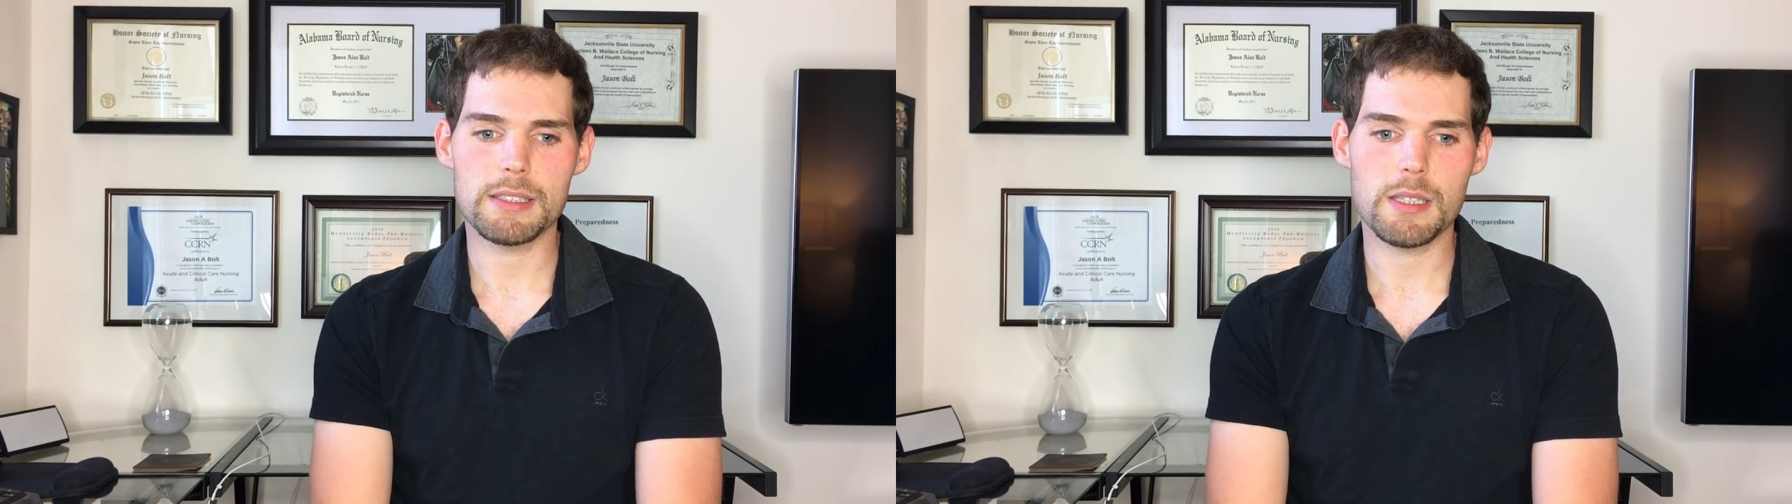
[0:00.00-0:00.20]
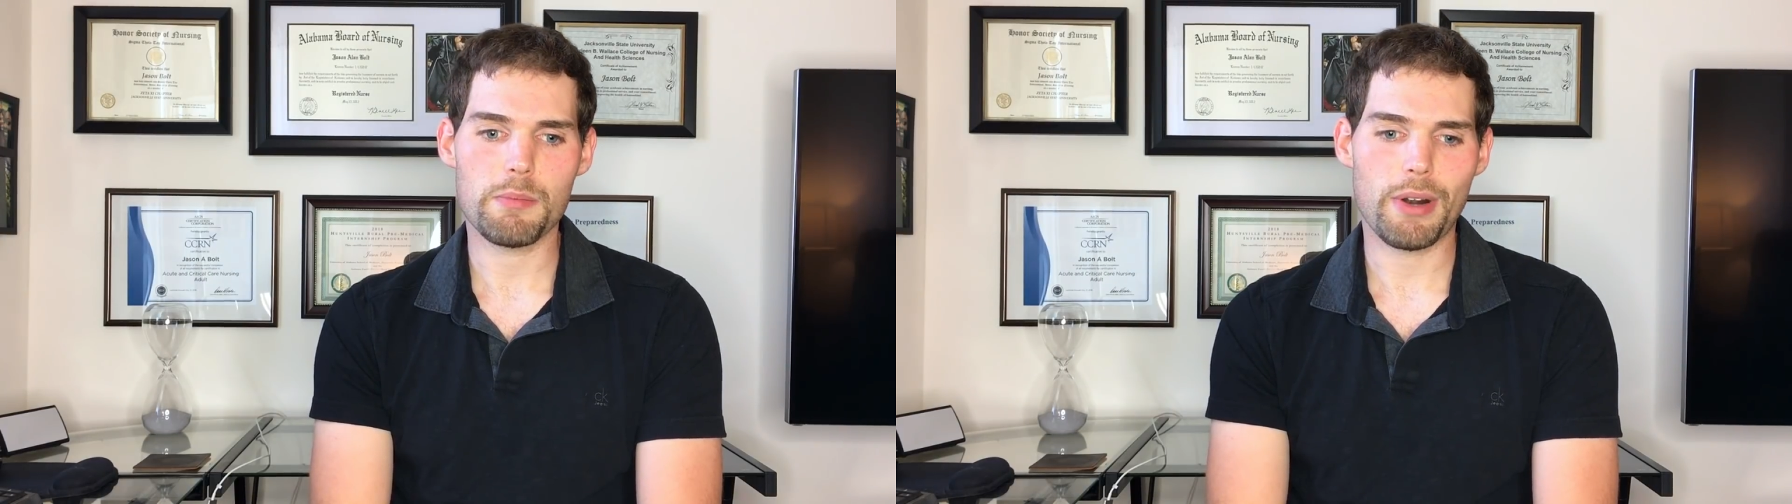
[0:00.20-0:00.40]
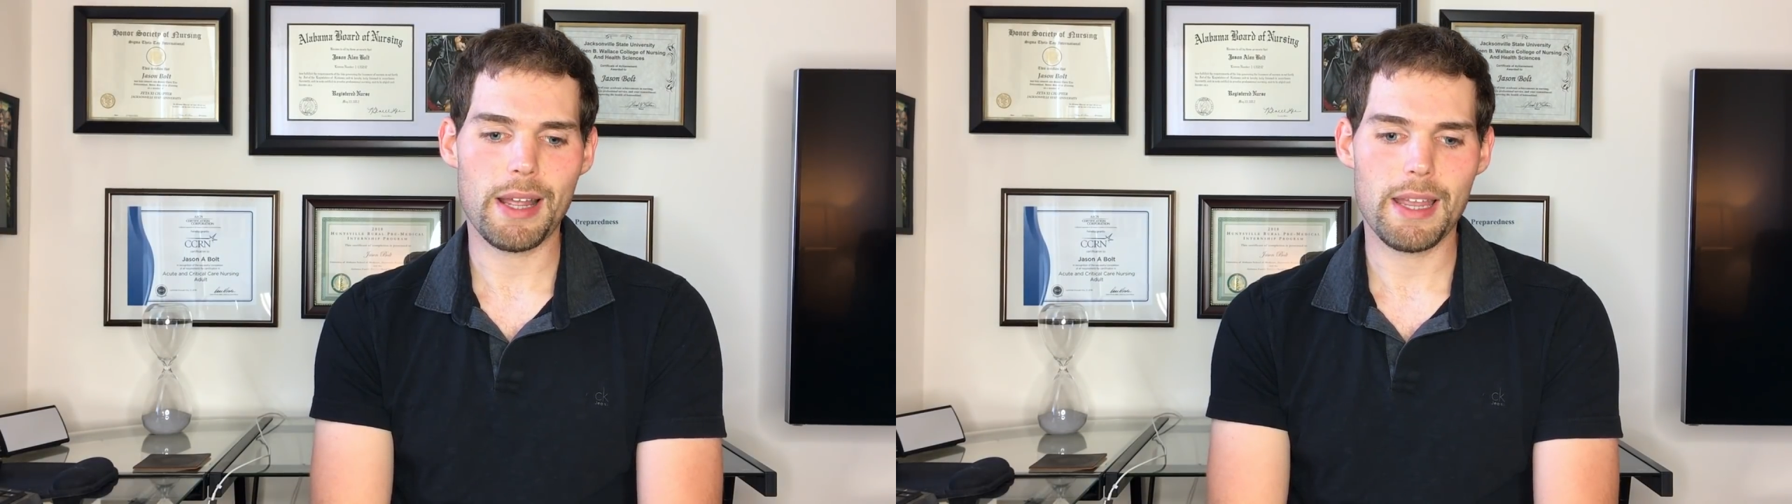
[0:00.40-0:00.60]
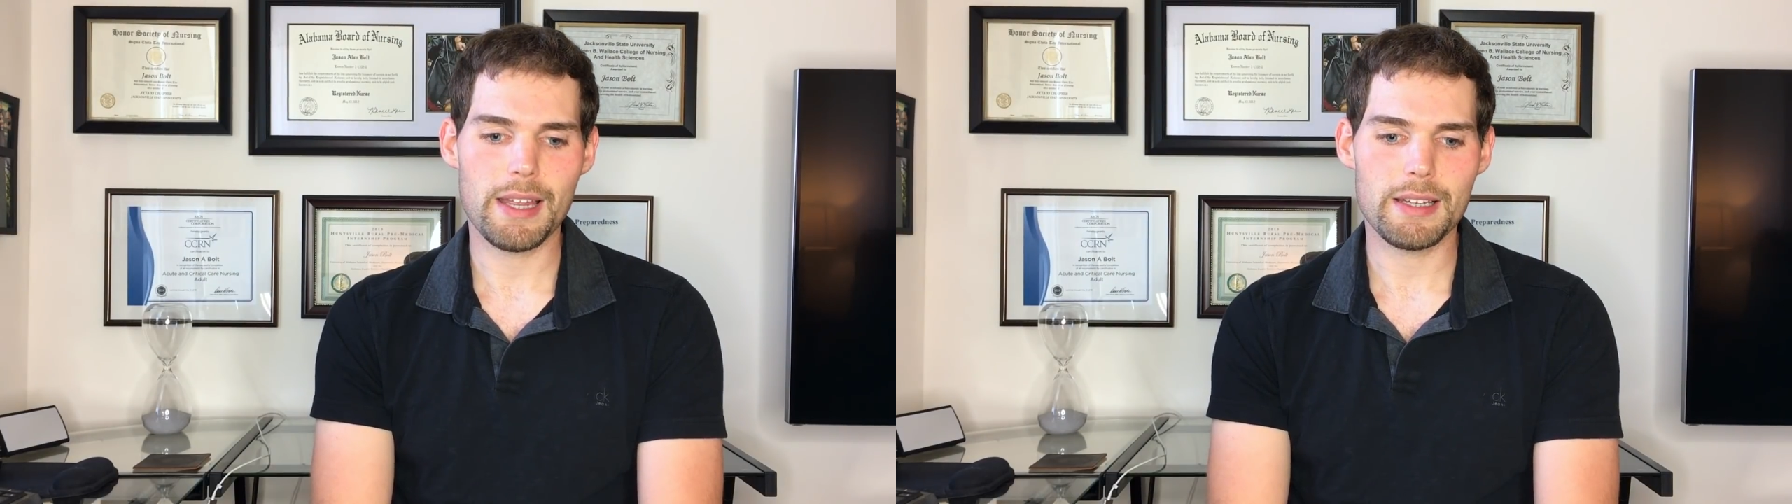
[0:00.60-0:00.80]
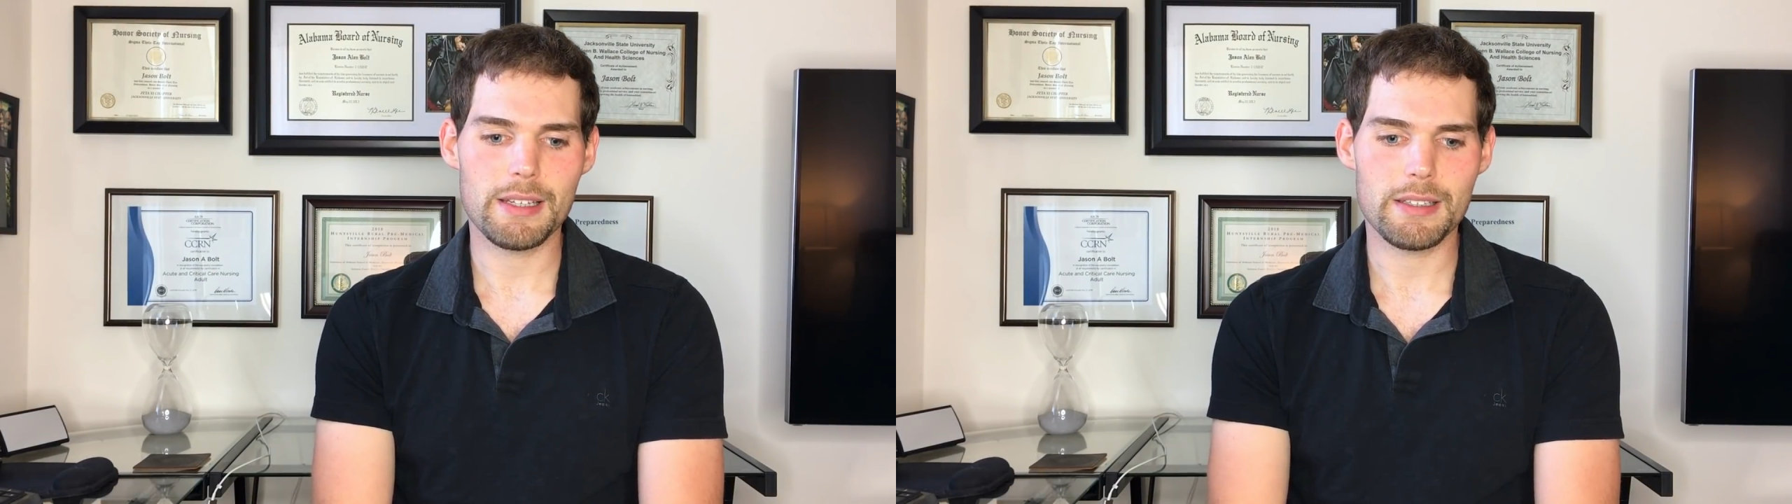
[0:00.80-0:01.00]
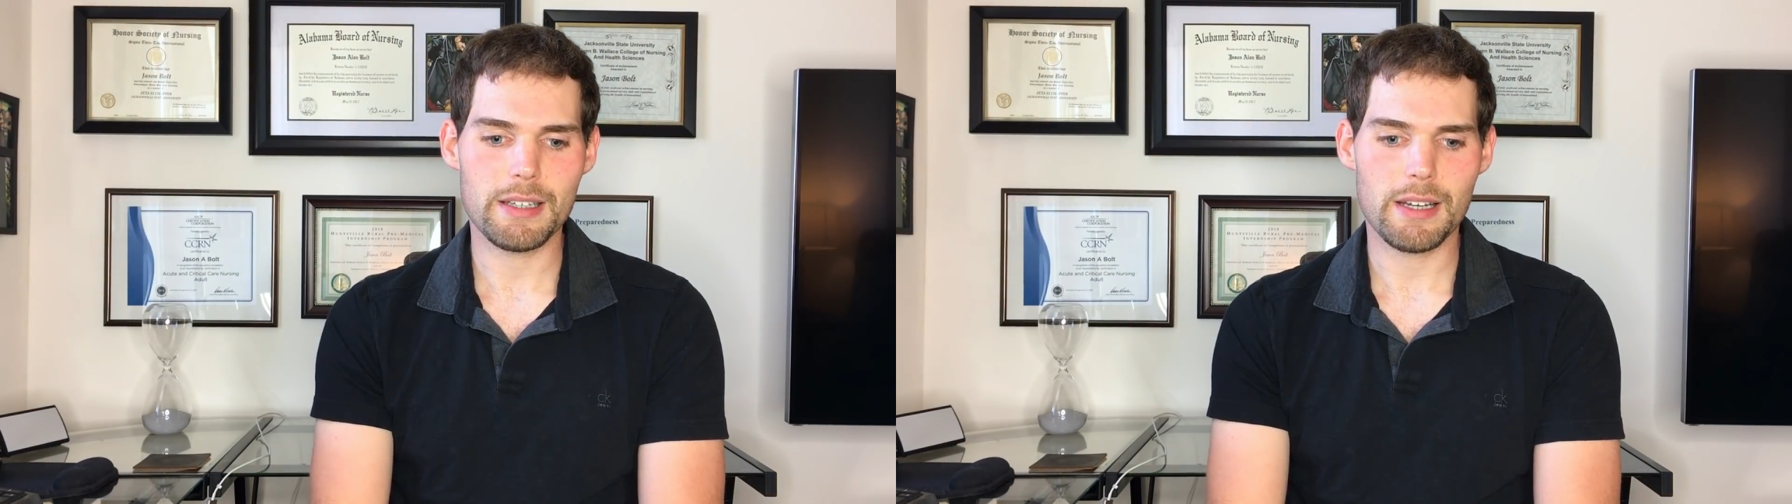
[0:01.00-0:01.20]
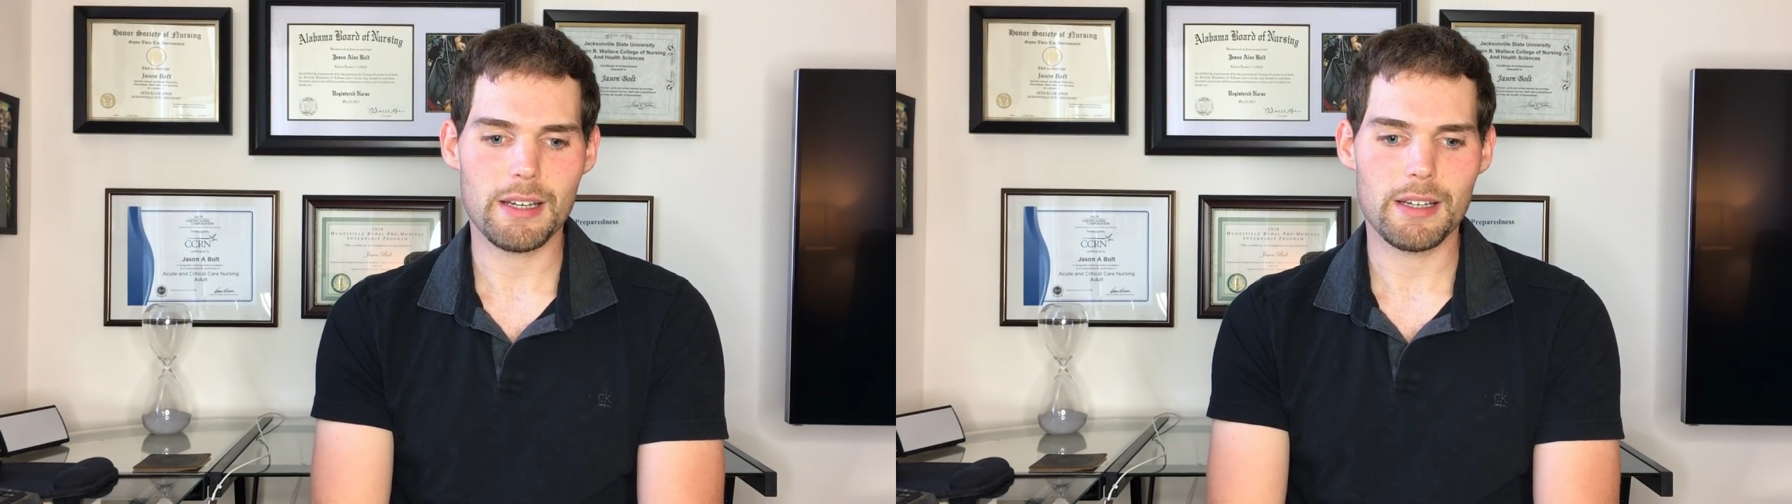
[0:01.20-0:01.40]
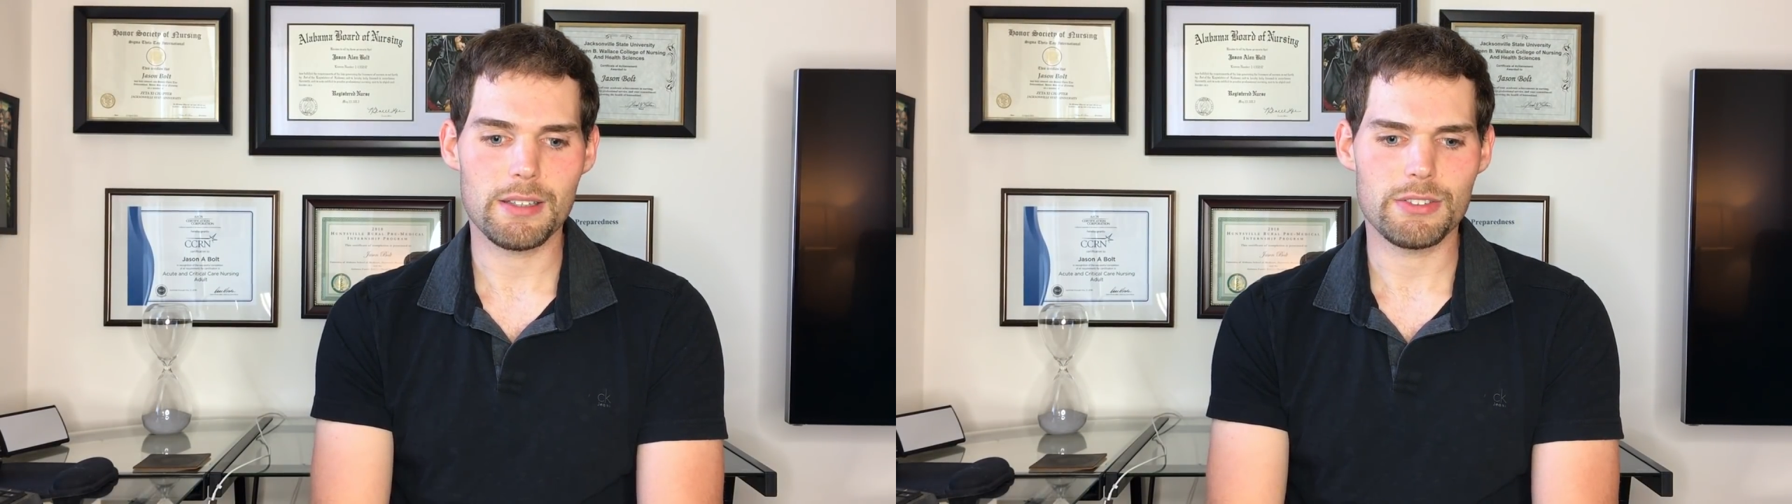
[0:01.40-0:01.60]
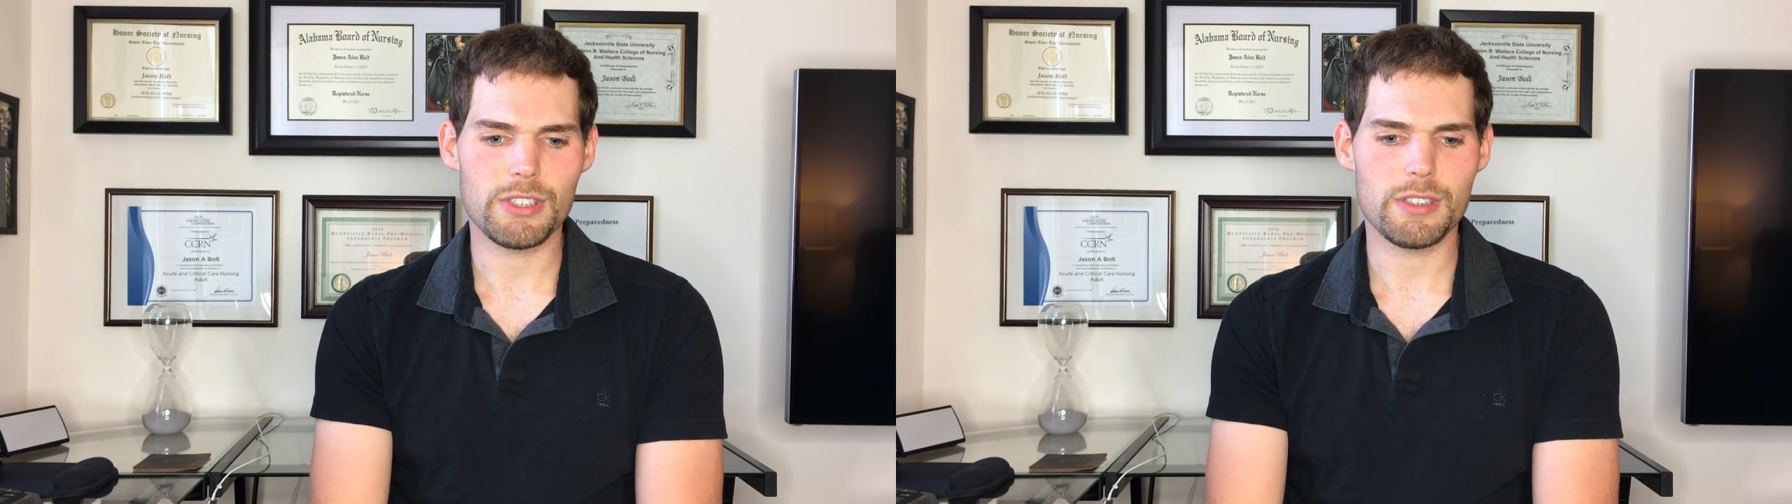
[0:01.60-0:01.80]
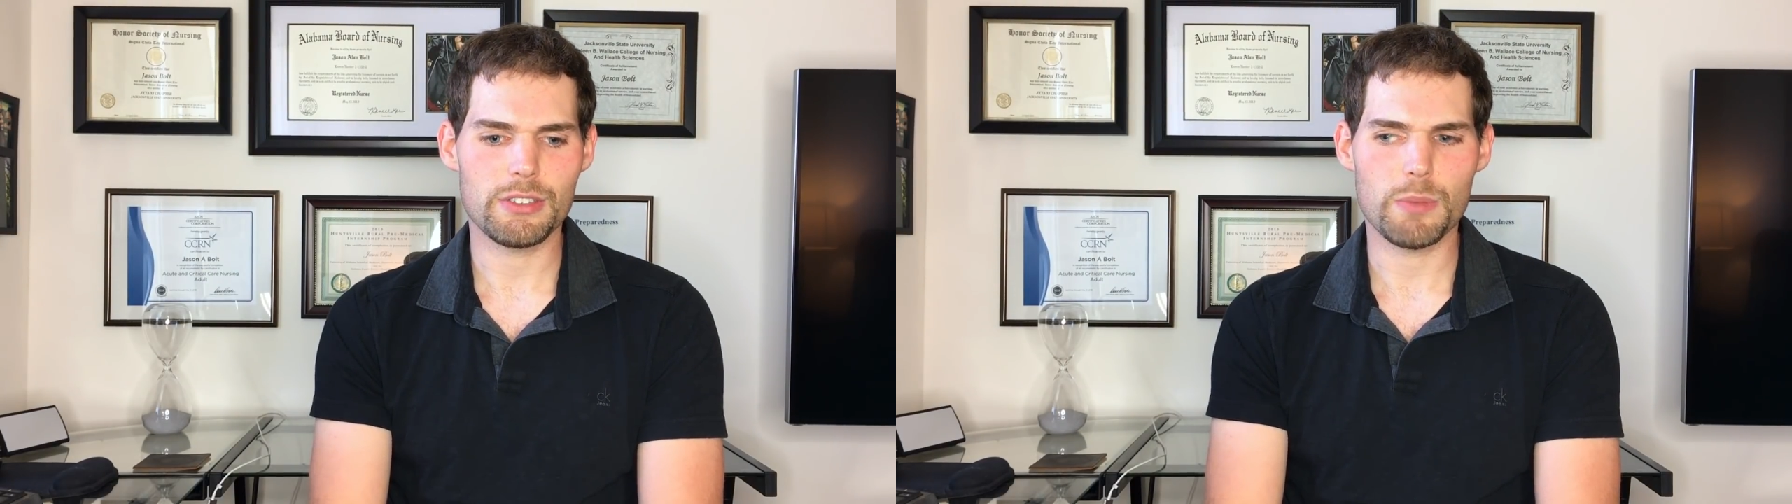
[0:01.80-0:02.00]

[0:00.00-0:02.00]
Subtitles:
in the brain and